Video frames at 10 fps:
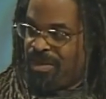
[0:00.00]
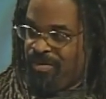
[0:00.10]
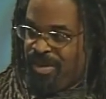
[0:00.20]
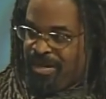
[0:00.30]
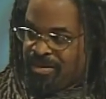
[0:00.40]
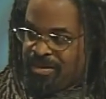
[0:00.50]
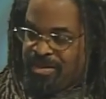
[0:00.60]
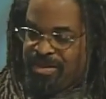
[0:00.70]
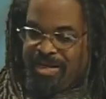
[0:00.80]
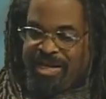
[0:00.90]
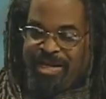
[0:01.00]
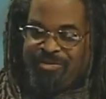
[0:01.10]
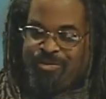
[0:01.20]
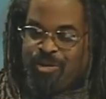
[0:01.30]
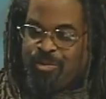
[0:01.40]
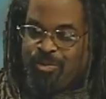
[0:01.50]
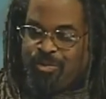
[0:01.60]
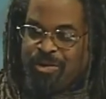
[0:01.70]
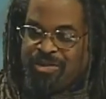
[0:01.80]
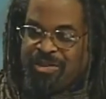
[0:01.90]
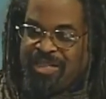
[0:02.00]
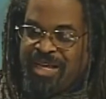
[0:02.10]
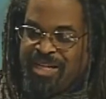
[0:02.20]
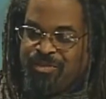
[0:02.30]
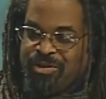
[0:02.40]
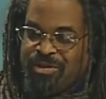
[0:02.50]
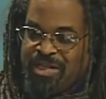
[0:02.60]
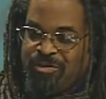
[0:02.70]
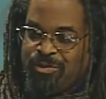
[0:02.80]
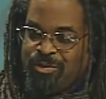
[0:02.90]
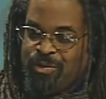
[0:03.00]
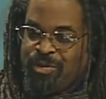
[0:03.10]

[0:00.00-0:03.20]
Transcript: all right? If we were approaching the eighty percent rule,